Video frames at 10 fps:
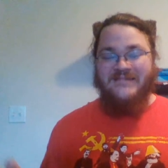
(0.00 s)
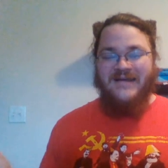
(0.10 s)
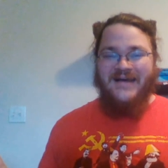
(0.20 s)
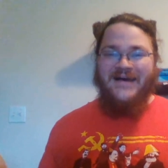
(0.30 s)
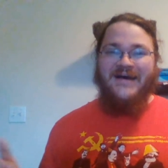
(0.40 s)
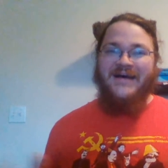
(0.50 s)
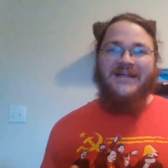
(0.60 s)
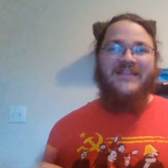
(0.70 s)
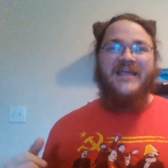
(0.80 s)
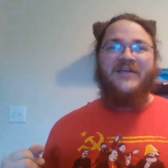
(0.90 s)

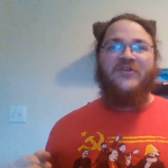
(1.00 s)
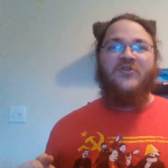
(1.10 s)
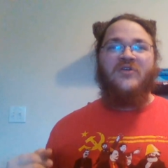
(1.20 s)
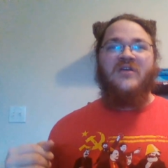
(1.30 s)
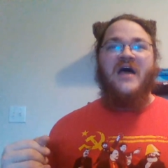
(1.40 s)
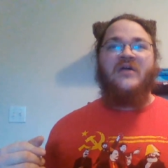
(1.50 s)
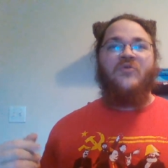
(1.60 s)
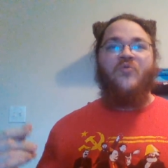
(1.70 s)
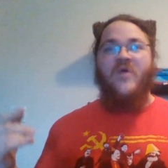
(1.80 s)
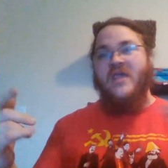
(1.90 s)
Uh, they can look like
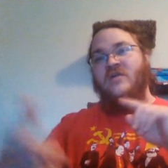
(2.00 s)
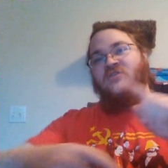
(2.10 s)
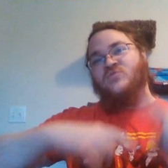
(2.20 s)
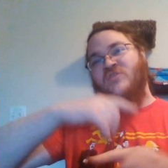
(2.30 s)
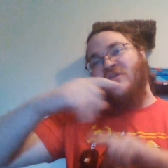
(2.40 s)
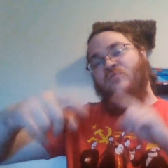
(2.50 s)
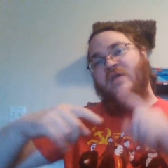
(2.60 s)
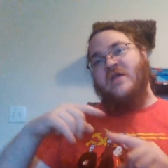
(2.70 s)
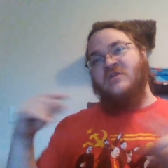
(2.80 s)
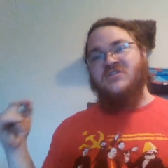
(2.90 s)
wheels within
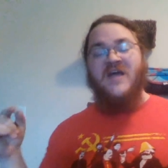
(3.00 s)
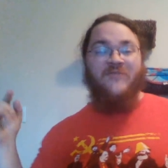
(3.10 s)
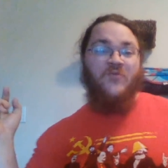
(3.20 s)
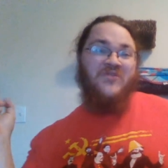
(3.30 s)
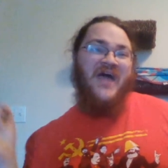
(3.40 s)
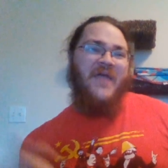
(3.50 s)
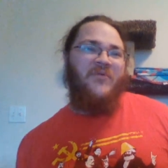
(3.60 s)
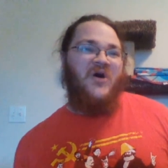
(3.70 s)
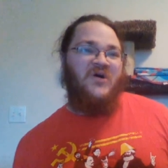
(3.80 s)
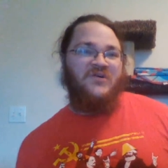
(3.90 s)
wheels covered with
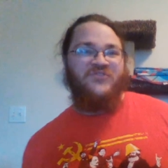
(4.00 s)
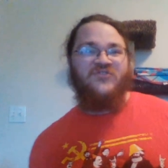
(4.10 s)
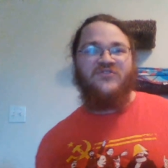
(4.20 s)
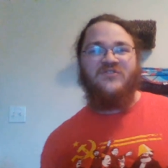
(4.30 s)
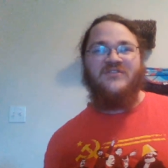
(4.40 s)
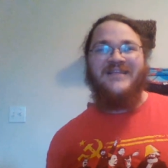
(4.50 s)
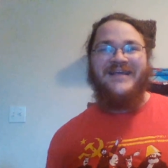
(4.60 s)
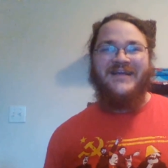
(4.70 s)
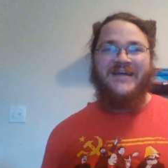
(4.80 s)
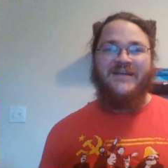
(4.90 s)
eyeballs. They
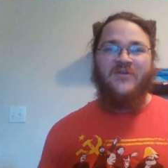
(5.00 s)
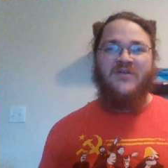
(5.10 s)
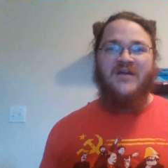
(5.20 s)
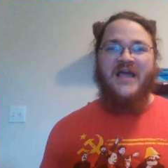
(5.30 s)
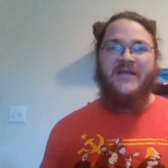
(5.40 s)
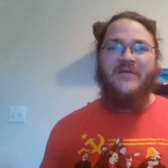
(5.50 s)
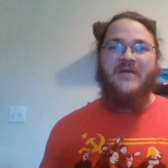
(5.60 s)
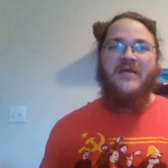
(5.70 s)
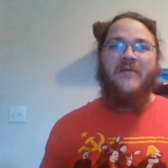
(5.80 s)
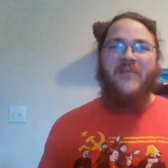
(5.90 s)
can look like
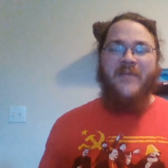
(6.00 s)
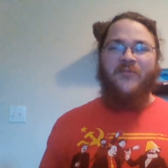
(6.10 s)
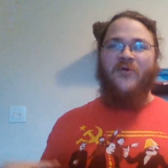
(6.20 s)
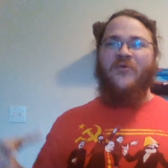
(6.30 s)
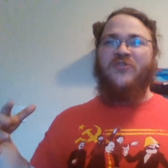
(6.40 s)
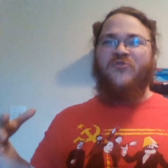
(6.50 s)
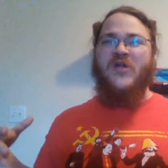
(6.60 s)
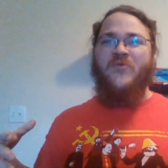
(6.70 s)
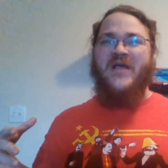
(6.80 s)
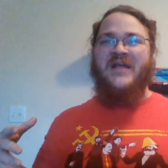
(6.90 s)
people with
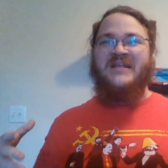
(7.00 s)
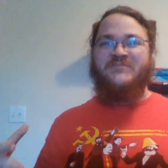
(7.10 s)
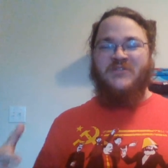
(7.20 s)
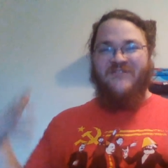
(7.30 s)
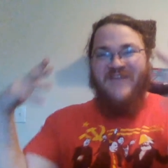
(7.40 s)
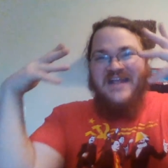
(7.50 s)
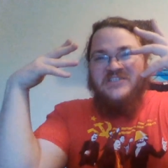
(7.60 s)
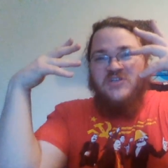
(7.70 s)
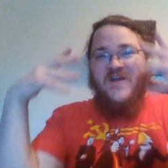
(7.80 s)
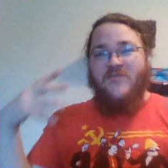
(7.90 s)
three wings, but their
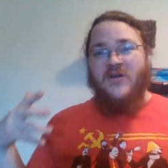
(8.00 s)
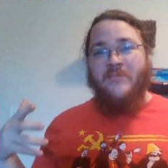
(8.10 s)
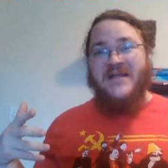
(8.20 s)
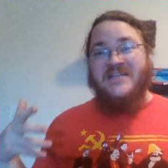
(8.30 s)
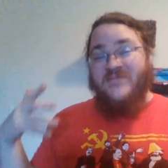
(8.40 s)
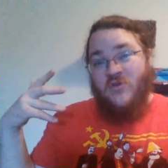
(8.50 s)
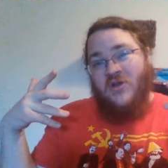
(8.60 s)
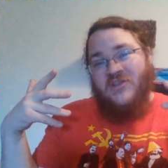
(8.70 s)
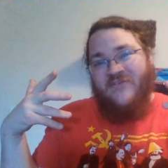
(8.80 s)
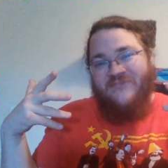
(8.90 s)
faces are covered up because if you
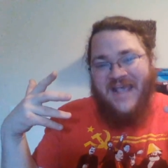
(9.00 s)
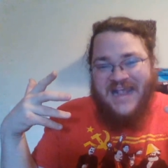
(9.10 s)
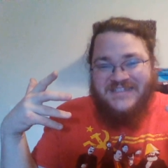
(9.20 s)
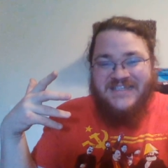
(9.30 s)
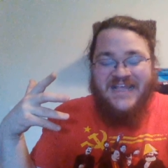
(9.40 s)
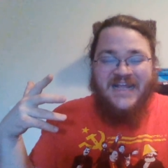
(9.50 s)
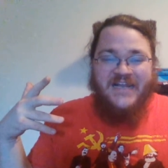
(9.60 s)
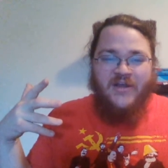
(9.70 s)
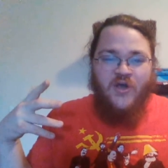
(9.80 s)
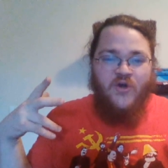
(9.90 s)
look at their face, then
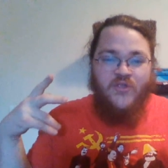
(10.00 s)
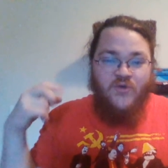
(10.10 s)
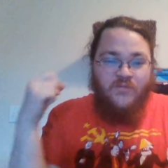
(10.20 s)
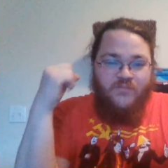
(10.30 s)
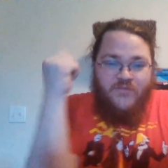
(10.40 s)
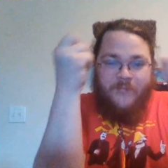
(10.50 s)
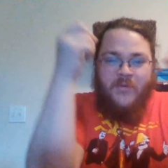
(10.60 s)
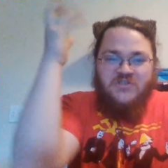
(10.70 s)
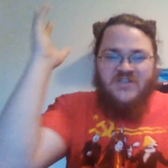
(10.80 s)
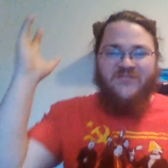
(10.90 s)
you know you'll you
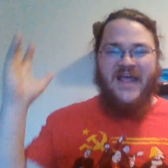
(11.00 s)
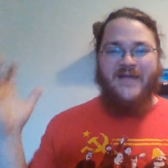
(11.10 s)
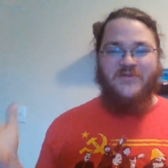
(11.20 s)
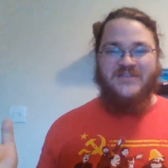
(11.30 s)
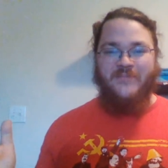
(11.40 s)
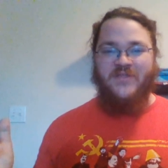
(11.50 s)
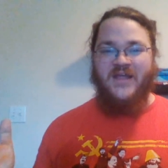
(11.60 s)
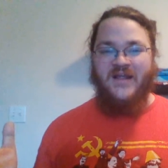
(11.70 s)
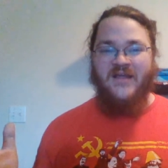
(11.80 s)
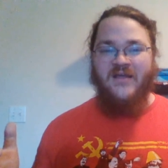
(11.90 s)
burst into flame or
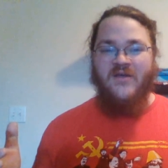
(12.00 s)
something.